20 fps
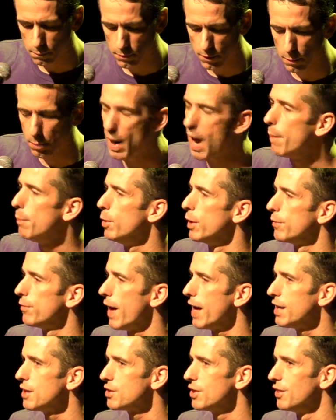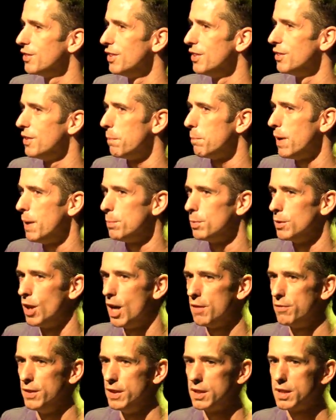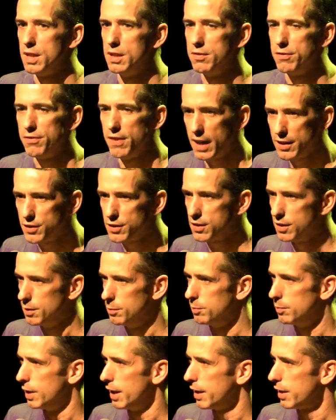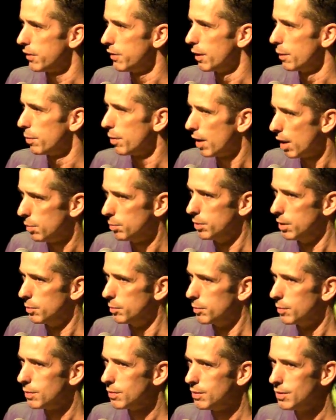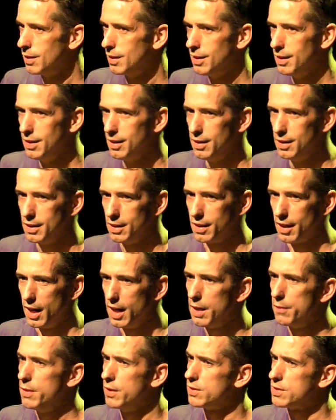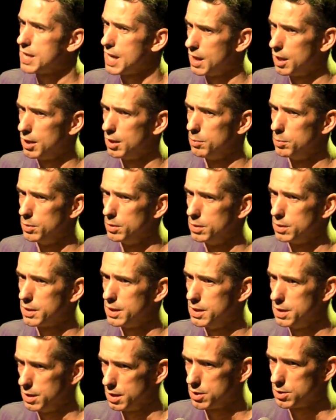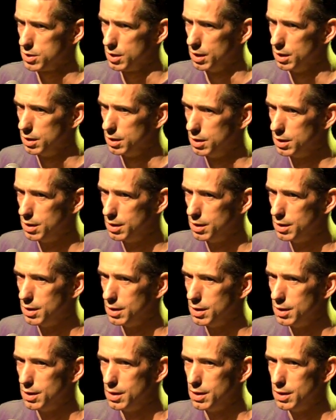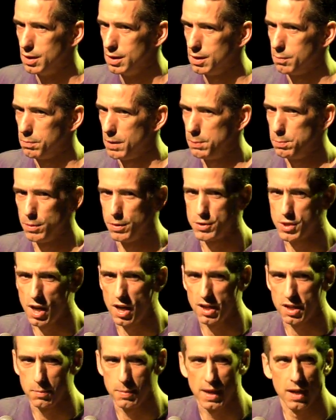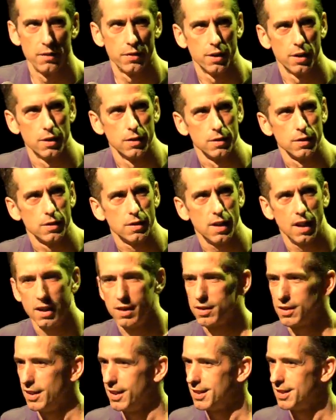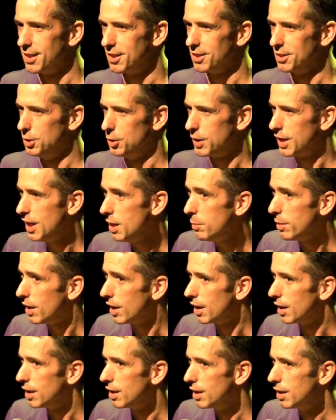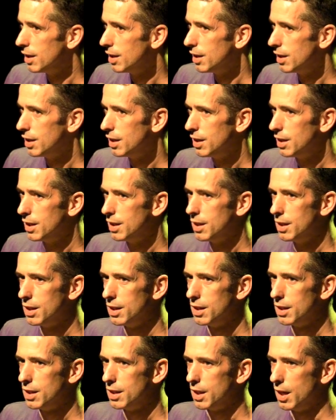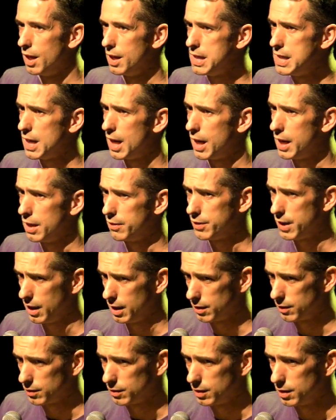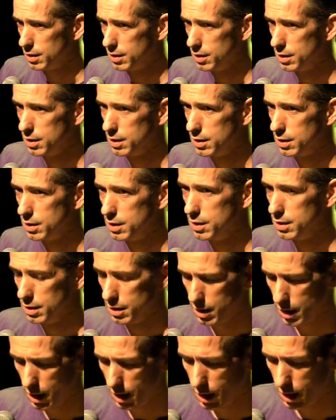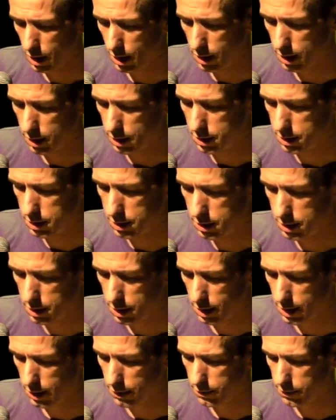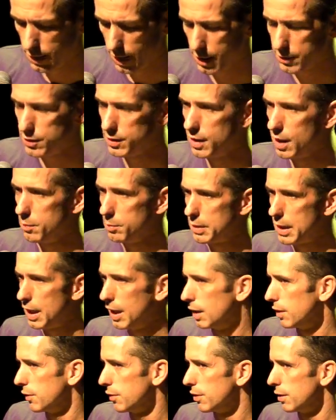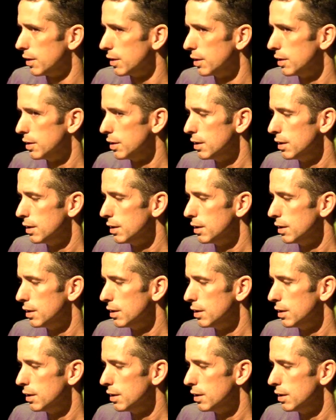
The problem with fetishes is that people often confess them like they're problems. I have this terrible condition. People talk about their kinks like they're leukemia. Honey, I have cancer. I have S&M cancer.